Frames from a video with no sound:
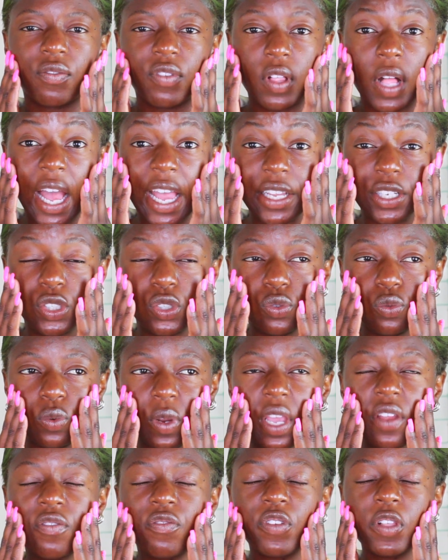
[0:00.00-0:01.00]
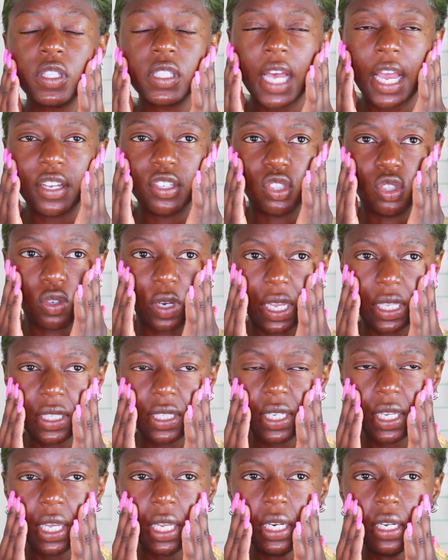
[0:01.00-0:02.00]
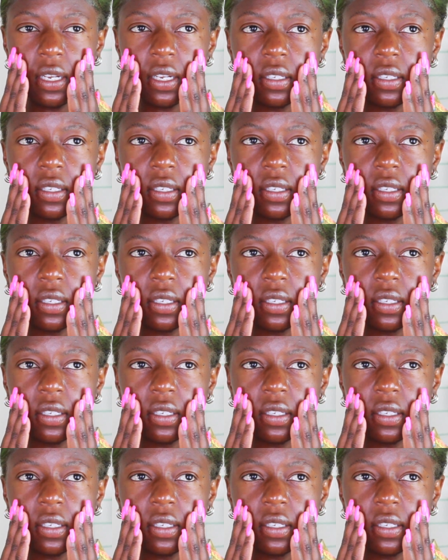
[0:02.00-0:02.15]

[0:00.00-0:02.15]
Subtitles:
feel it feels hydrated,